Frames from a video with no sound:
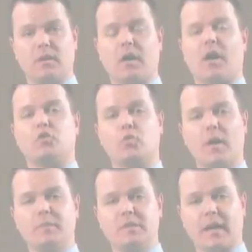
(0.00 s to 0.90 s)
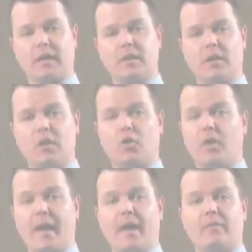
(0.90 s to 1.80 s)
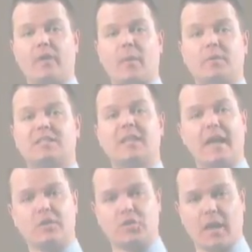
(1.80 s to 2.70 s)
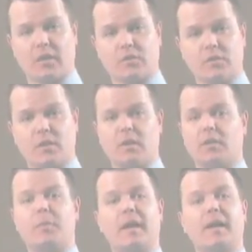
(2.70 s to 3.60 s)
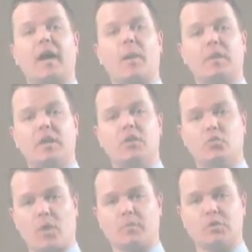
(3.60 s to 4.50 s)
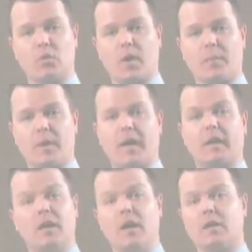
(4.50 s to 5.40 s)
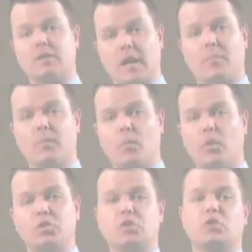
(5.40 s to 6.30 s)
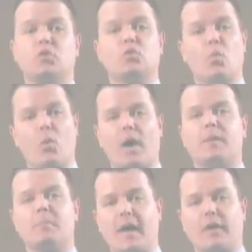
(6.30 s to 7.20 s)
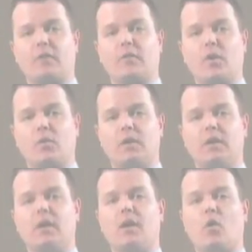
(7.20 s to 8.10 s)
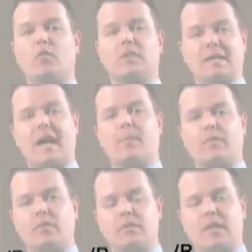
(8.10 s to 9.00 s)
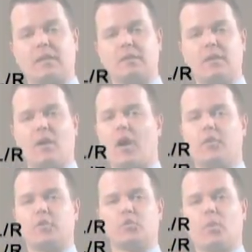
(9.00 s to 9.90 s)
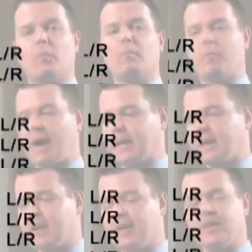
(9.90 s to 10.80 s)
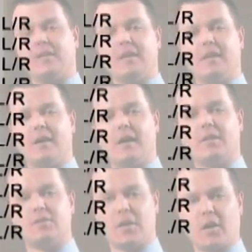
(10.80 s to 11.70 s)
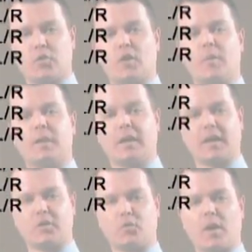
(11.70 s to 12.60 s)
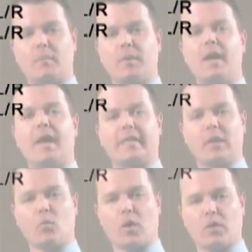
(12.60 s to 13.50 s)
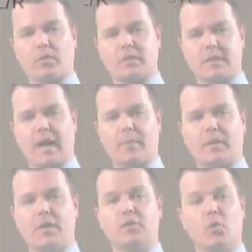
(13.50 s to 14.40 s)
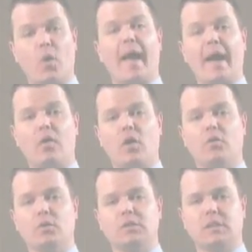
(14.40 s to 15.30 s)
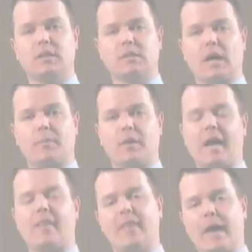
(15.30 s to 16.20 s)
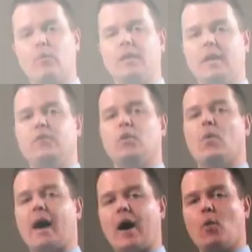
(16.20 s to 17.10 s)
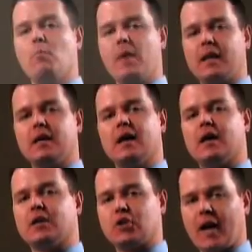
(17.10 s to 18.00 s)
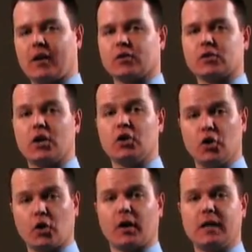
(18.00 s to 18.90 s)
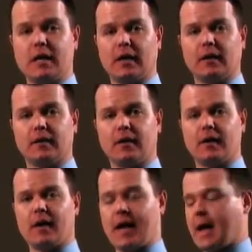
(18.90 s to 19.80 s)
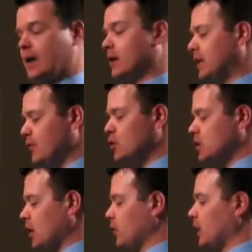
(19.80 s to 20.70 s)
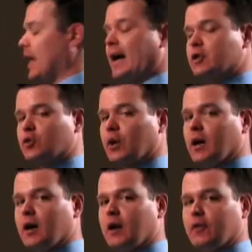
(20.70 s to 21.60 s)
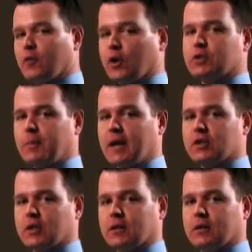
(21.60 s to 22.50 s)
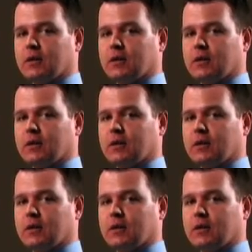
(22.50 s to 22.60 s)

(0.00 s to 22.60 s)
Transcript: A drum set could have up to 10 channels, depending on how many drums you want to mic. Some will just use one microphone over the top of the set. Others will mic the snare drum, the kick drum, and then one over the top. So add all those things up, and that will give you how many channels you're going to need. And give yourself a little extra for expansion.